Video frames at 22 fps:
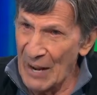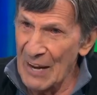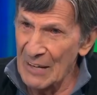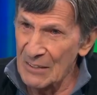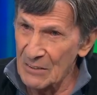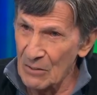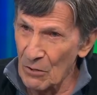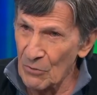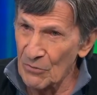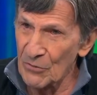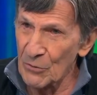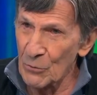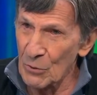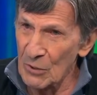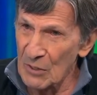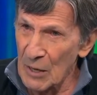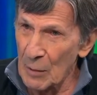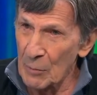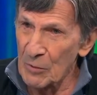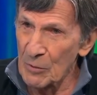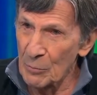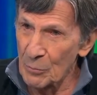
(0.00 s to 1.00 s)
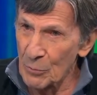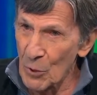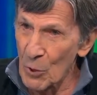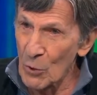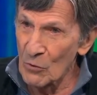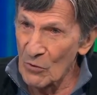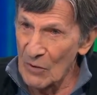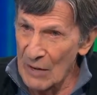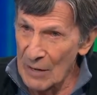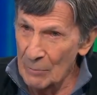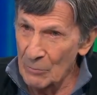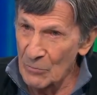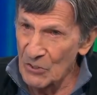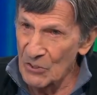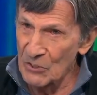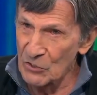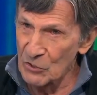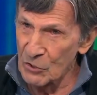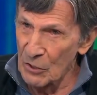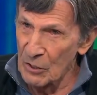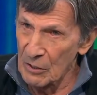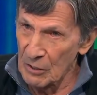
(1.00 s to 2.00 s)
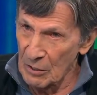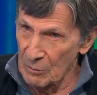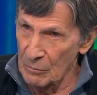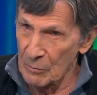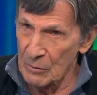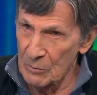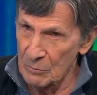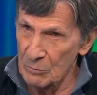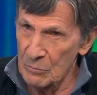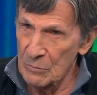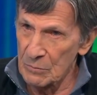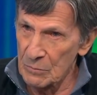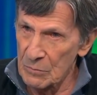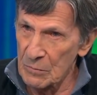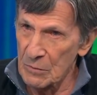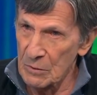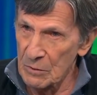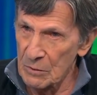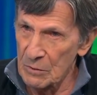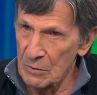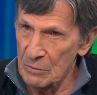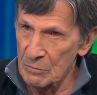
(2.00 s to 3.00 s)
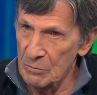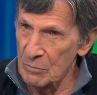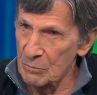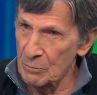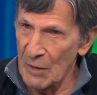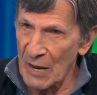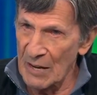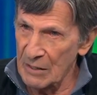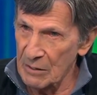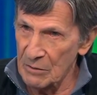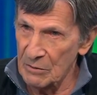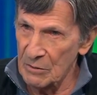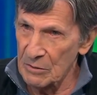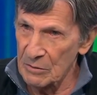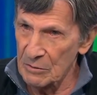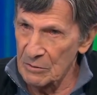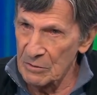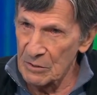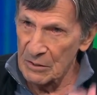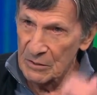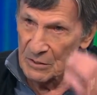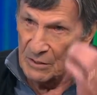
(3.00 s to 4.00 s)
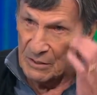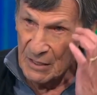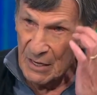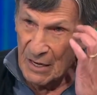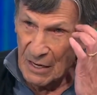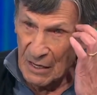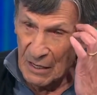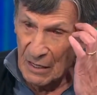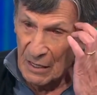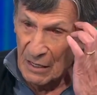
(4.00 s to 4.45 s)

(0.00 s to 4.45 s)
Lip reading: I had to go through a couple of programs back in the day.